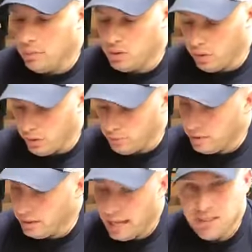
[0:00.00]
So
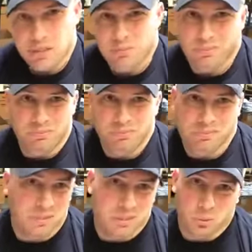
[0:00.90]
that's
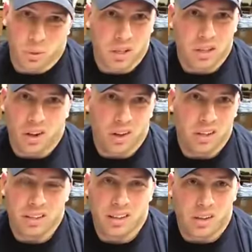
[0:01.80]
really
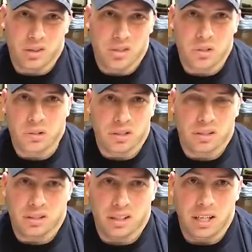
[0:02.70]
all there's to it to
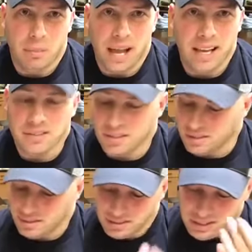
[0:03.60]
cleaning mags
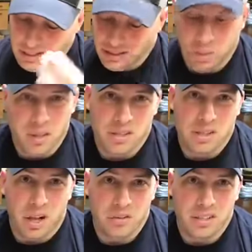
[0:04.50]
is a little bit of
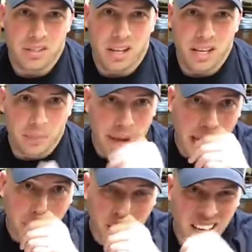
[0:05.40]
solvent inside the
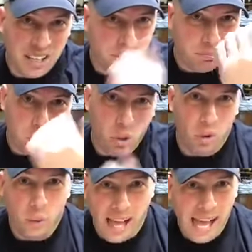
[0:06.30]
mag body, pull
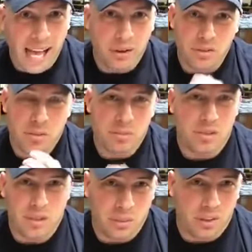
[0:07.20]
a rag or
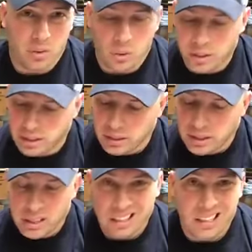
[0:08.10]
something through it,
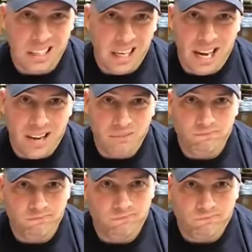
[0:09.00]
clean it
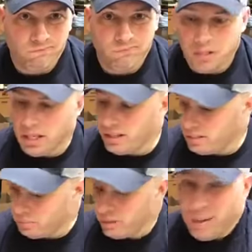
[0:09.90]
out, and
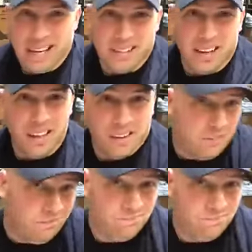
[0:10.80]
then put it back together.